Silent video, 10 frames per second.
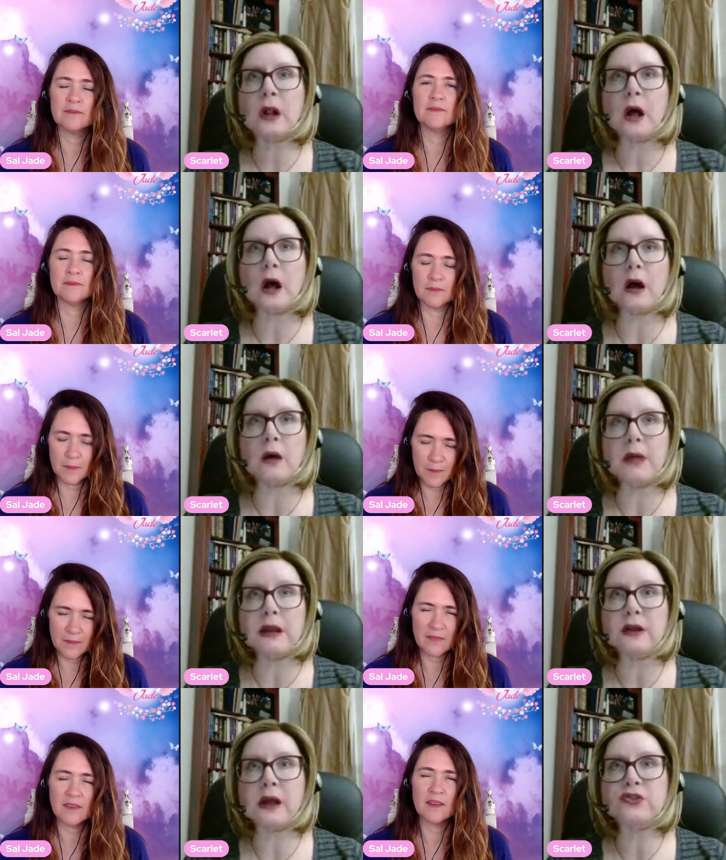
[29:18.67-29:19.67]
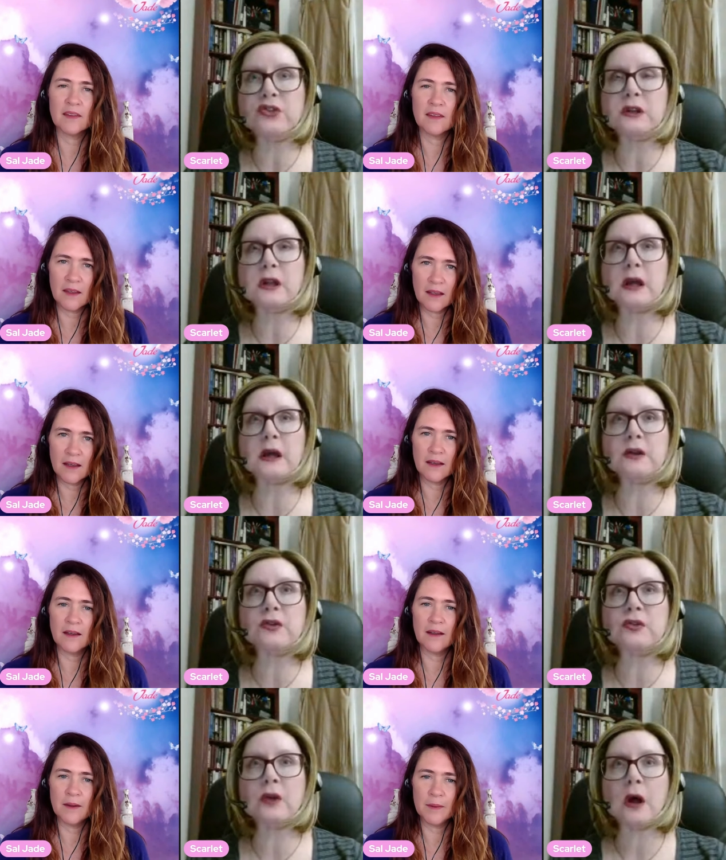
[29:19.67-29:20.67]
Speaker 1: meditation
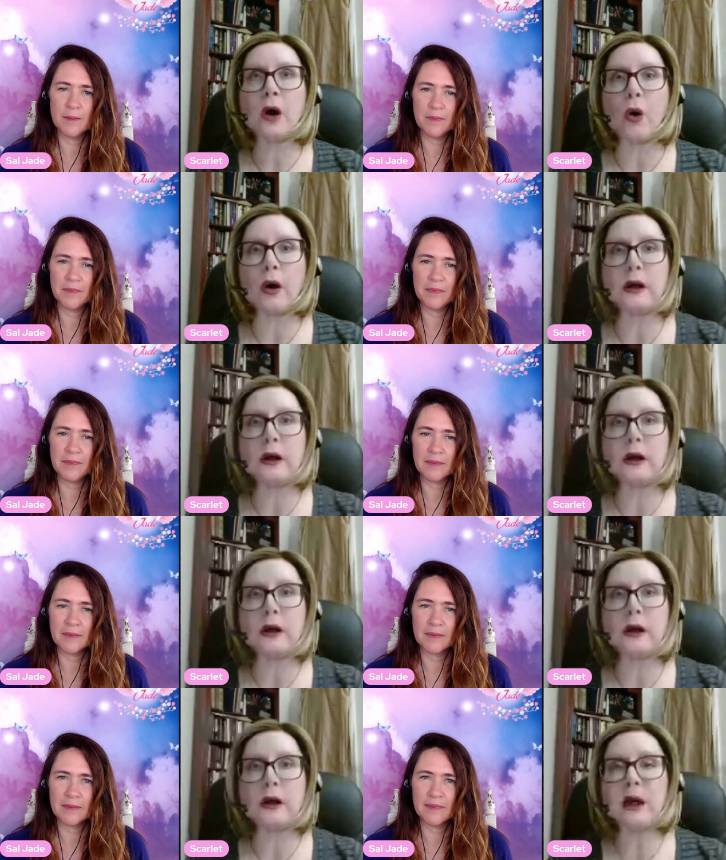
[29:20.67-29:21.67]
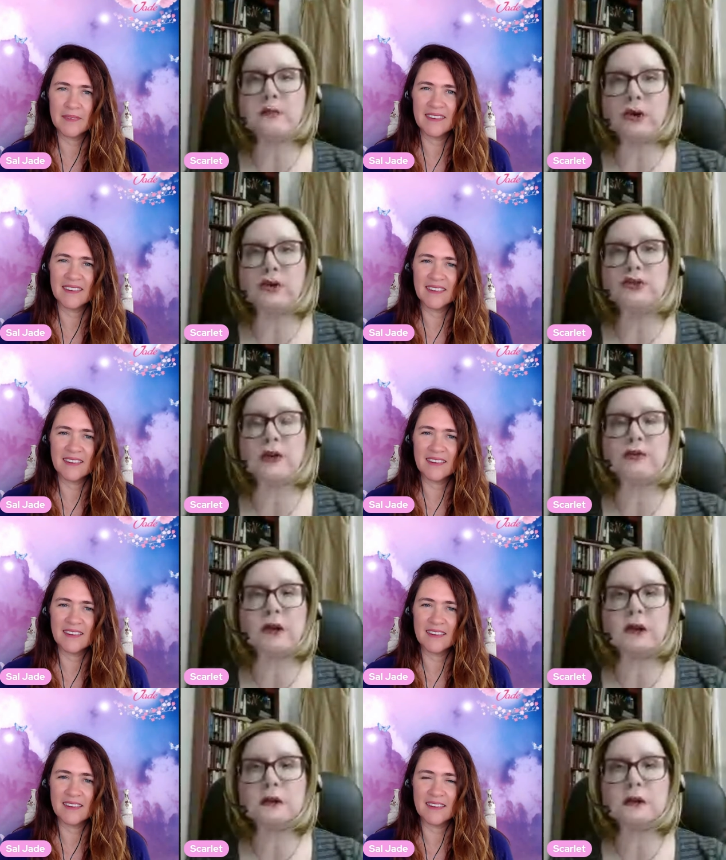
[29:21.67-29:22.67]
kits, oils that I've made, books I've
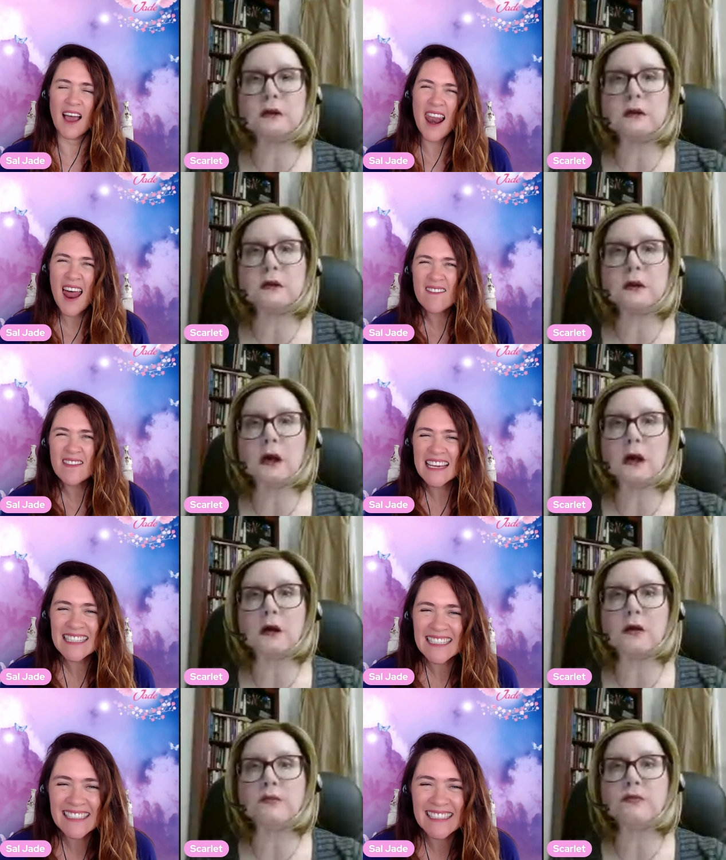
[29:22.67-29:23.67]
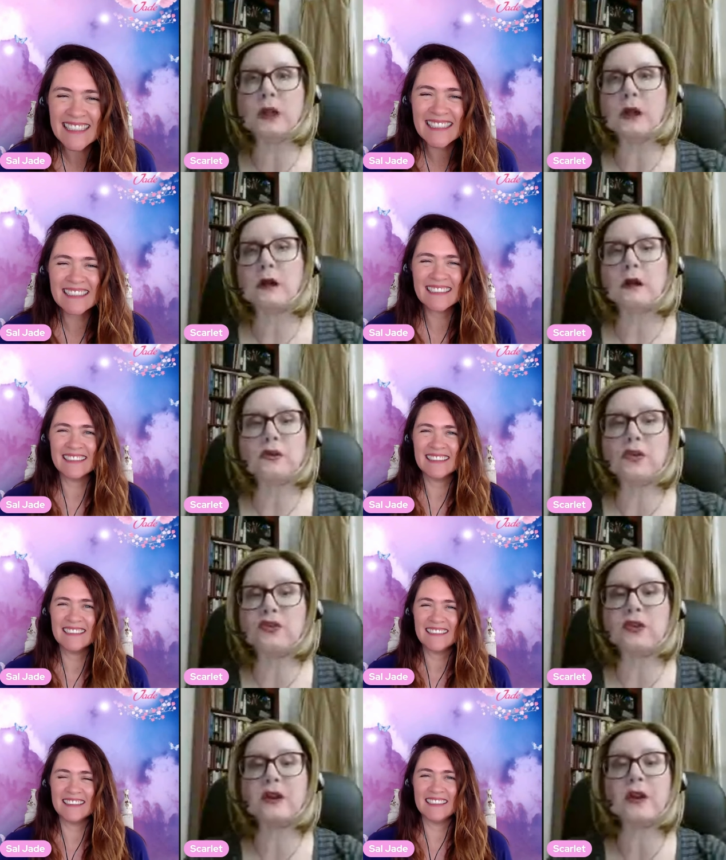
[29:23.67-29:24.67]
written,
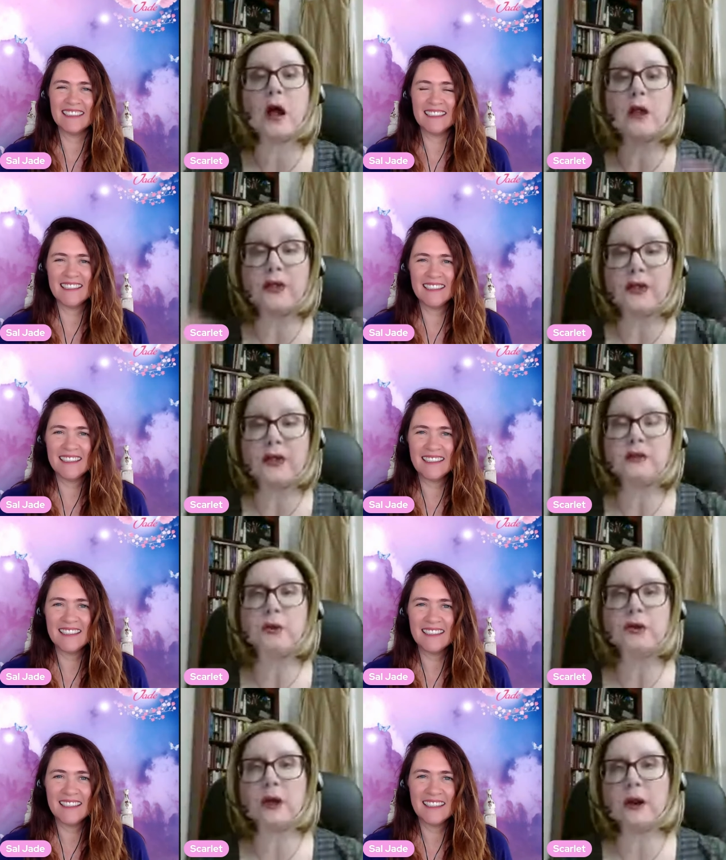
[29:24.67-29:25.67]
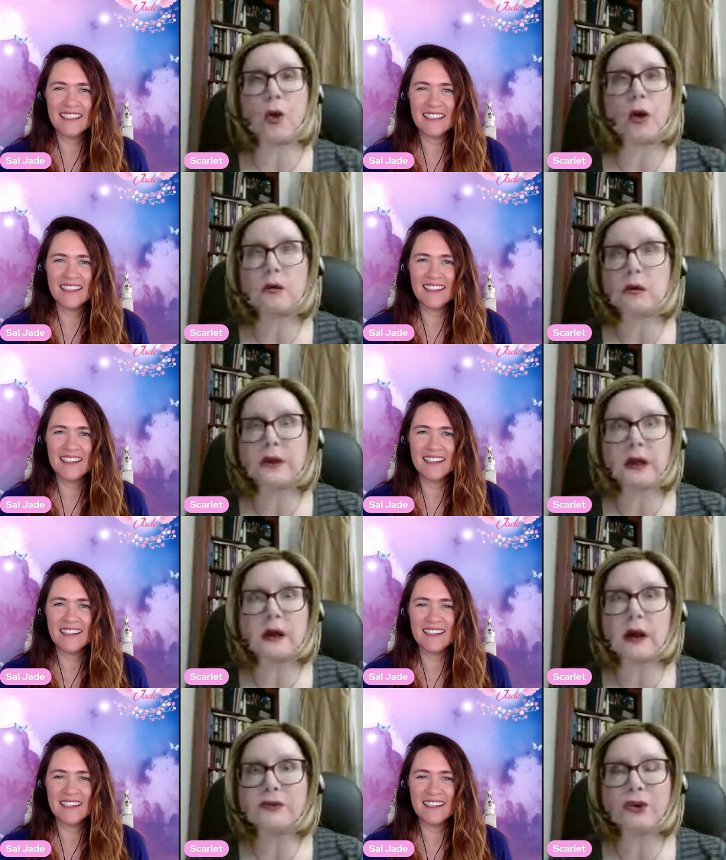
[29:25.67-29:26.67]
just all the things I'm going to, an oracle deck
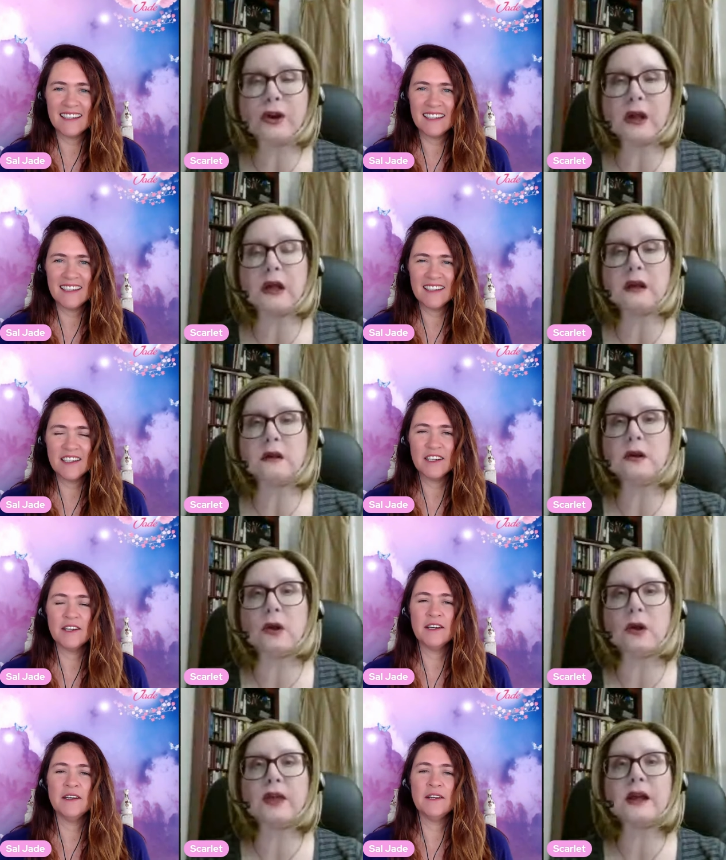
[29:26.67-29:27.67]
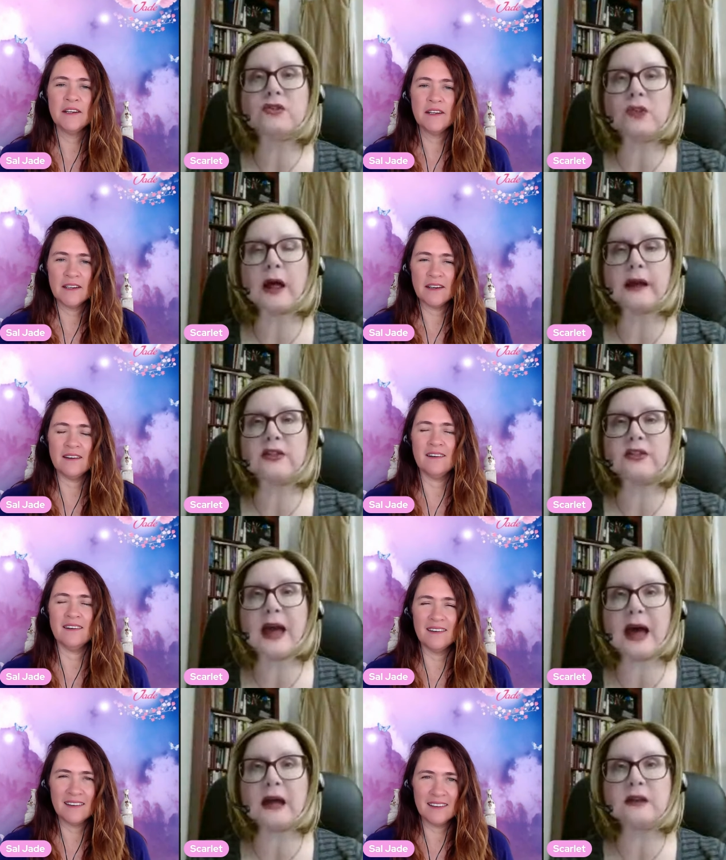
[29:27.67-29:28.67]
I've created, things like
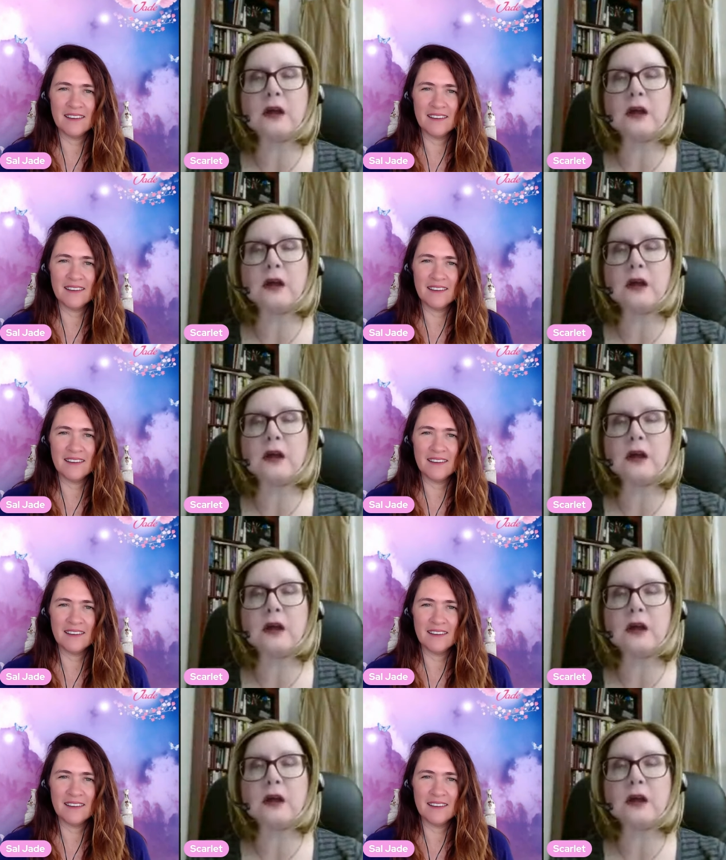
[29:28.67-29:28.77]
that.